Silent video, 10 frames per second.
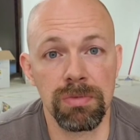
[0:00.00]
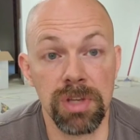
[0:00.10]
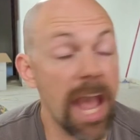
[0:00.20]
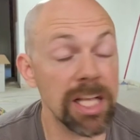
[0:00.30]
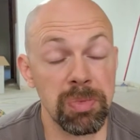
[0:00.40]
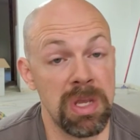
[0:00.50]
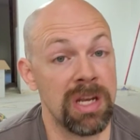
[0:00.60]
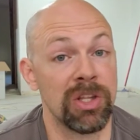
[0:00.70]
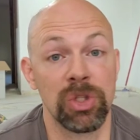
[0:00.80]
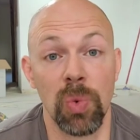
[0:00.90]
Cast me
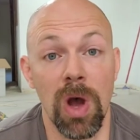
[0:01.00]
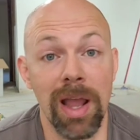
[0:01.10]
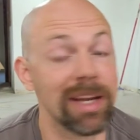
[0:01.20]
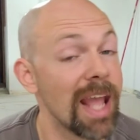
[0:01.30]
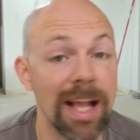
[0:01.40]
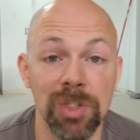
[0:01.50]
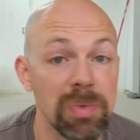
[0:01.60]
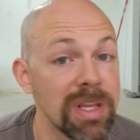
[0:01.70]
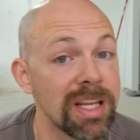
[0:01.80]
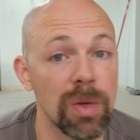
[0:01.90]
into the swine, cast
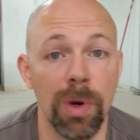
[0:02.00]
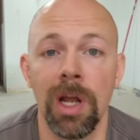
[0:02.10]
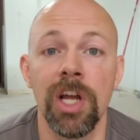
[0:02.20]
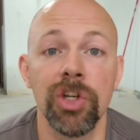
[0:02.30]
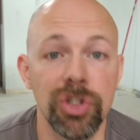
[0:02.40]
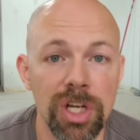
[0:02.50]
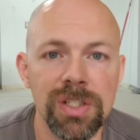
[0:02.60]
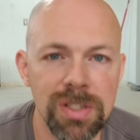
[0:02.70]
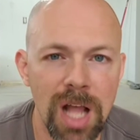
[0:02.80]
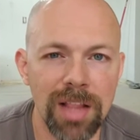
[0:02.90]
me anywhere,
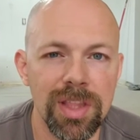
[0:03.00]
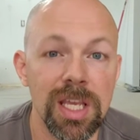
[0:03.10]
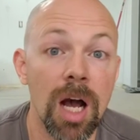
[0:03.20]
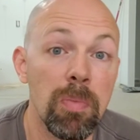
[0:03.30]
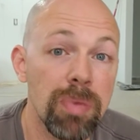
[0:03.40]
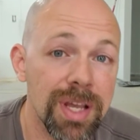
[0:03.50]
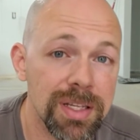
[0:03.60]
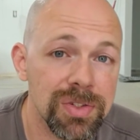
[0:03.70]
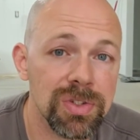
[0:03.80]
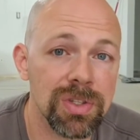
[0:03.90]
just not the
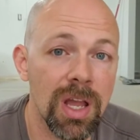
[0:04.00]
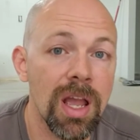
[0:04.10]
abyss.